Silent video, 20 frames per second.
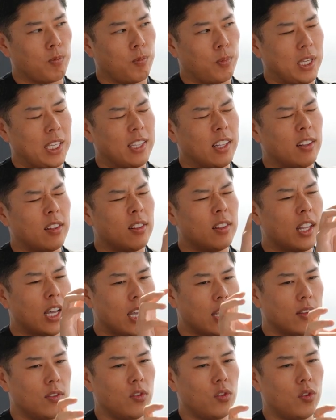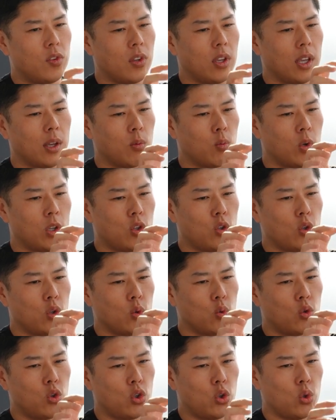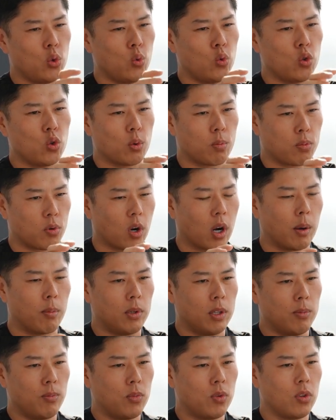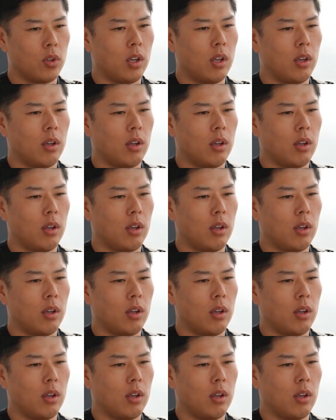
be the lens in which you choose your problems.